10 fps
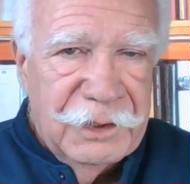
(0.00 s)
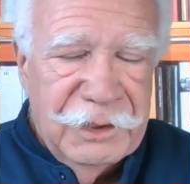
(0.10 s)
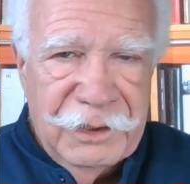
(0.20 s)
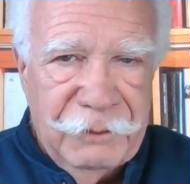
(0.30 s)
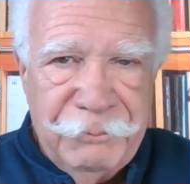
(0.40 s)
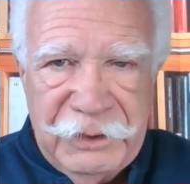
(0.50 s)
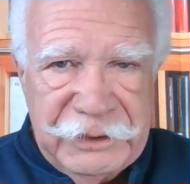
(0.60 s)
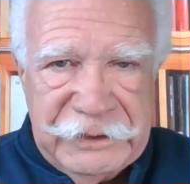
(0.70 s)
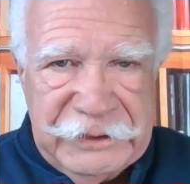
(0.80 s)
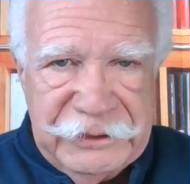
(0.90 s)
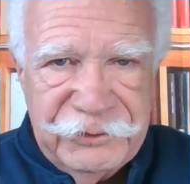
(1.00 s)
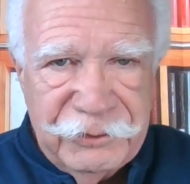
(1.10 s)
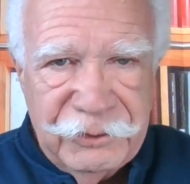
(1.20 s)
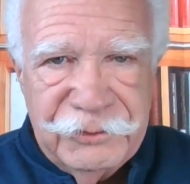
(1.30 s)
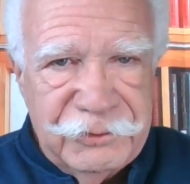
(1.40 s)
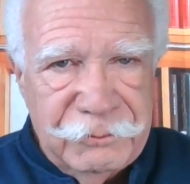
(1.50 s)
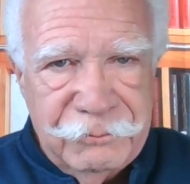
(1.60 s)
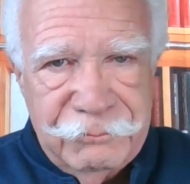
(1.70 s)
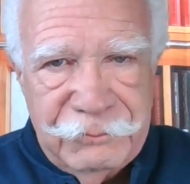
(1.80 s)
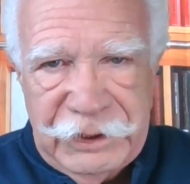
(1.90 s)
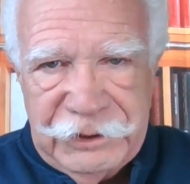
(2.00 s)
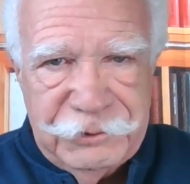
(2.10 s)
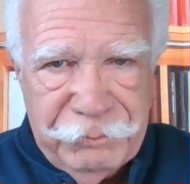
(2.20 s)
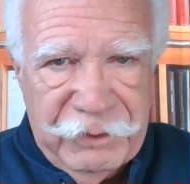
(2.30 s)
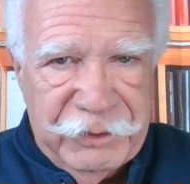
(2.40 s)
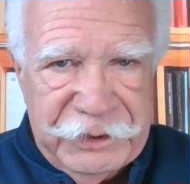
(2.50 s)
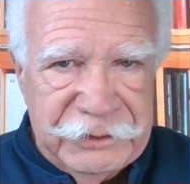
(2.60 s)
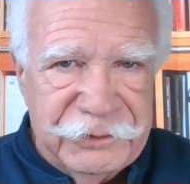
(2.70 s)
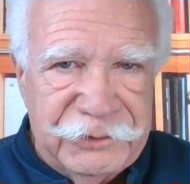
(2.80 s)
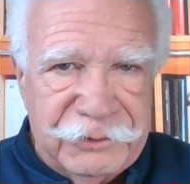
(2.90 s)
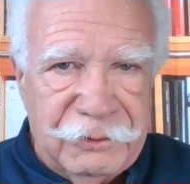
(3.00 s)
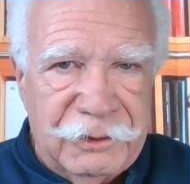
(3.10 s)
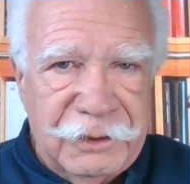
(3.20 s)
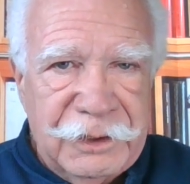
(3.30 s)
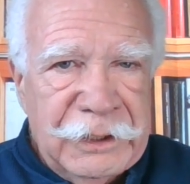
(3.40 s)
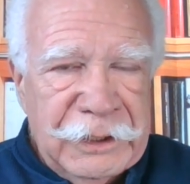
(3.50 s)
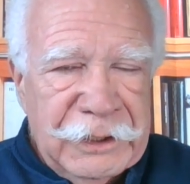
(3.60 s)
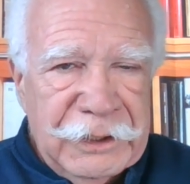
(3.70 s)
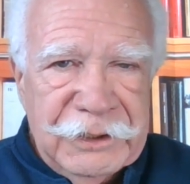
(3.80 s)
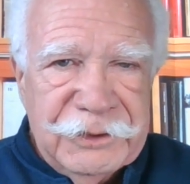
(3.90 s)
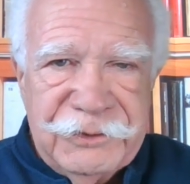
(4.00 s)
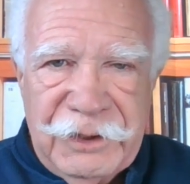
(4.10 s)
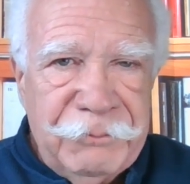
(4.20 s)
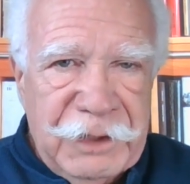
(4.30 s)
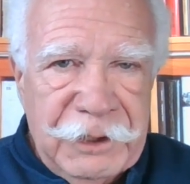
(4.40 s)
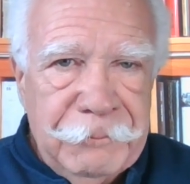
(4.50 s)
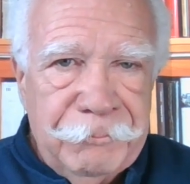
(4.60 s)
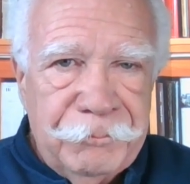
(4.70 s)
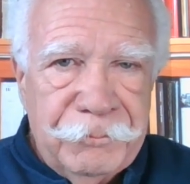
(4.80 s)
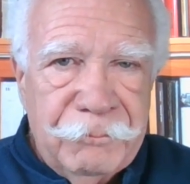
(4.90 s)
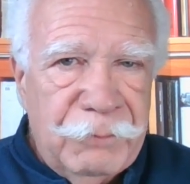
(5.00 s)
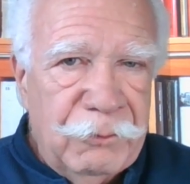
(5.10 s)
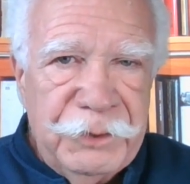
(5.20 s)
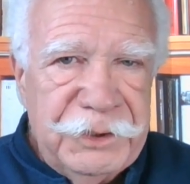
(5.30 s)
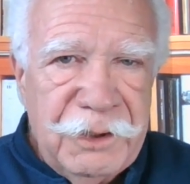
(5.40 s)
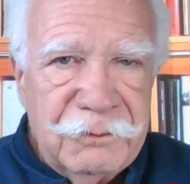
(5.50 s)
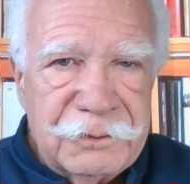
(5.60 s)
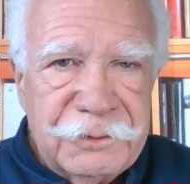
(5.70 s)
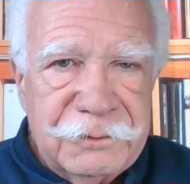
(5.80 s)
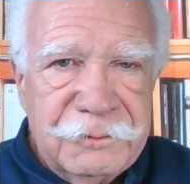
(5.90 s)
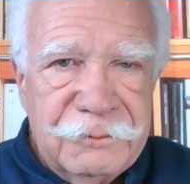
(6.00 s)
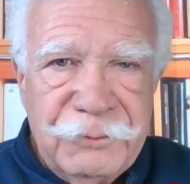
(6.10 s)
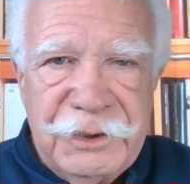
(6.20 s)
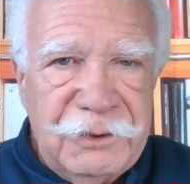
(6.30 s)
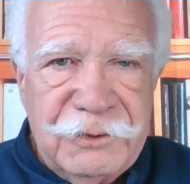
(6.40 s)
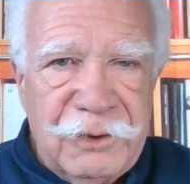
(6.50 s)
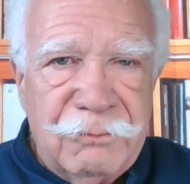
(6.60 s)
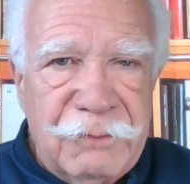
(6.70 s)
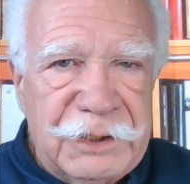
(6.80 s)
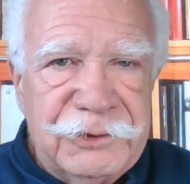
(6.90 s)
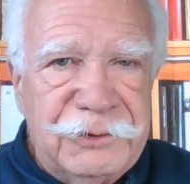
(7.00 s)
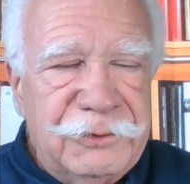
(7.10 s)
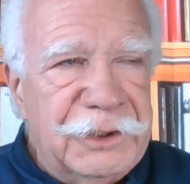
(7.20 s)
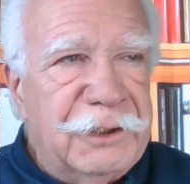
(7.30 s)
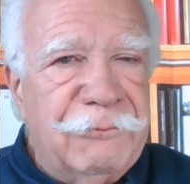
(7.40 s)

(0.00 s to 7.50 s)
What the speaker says: abilities or some experience or something, but we don't. We don't know much. You get a